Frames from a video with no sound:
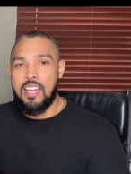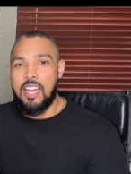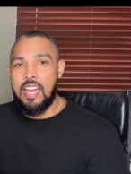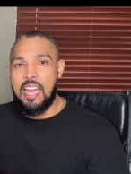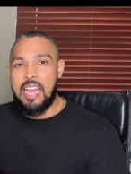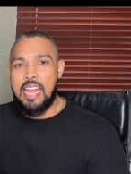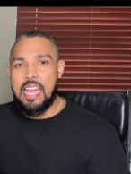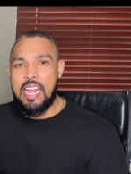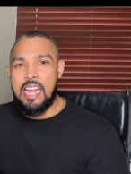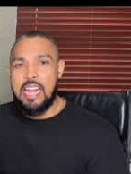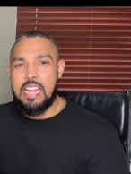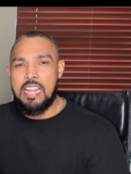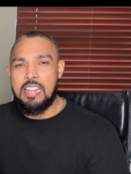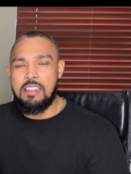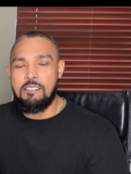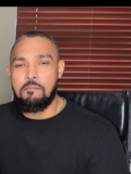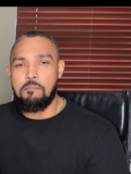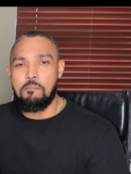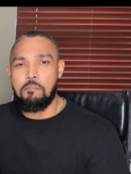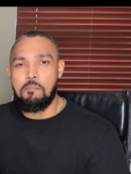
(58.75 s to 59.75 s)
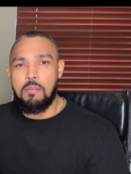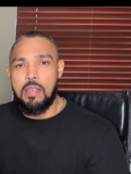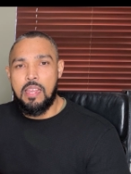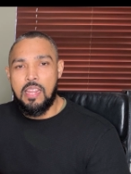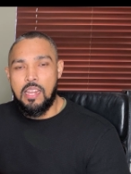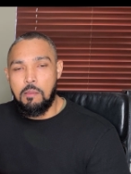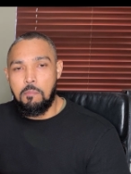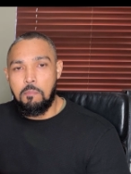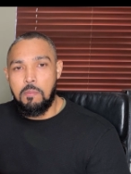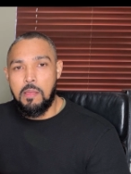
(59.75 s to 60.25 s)
and
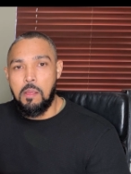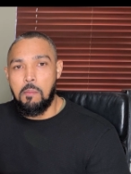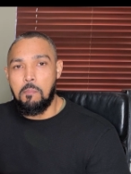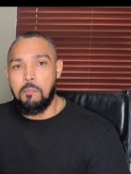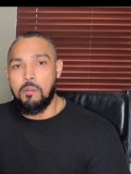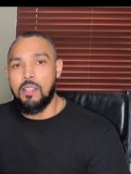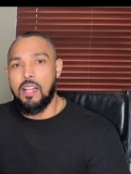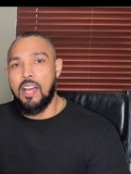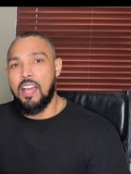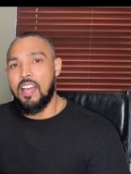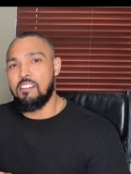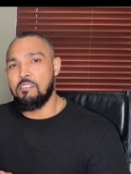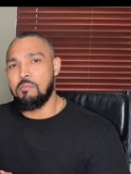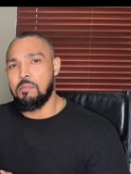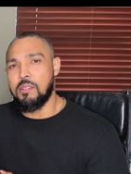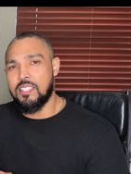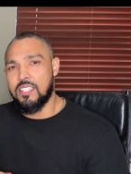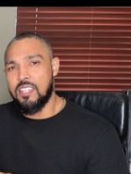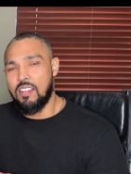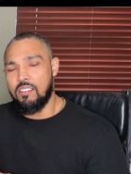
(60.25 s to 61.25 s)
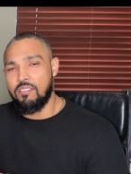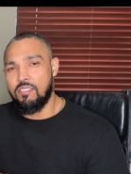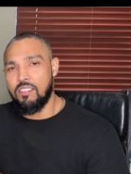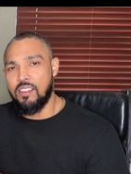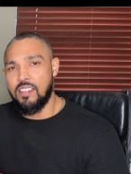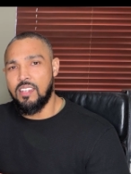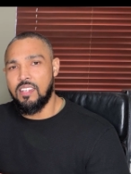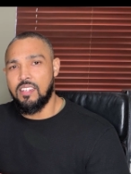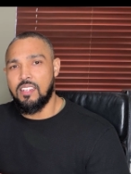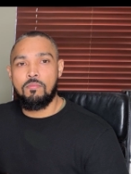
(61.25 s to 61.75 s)
many people have been
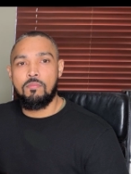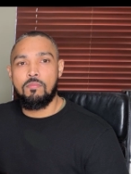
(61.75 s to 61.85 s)
suffering.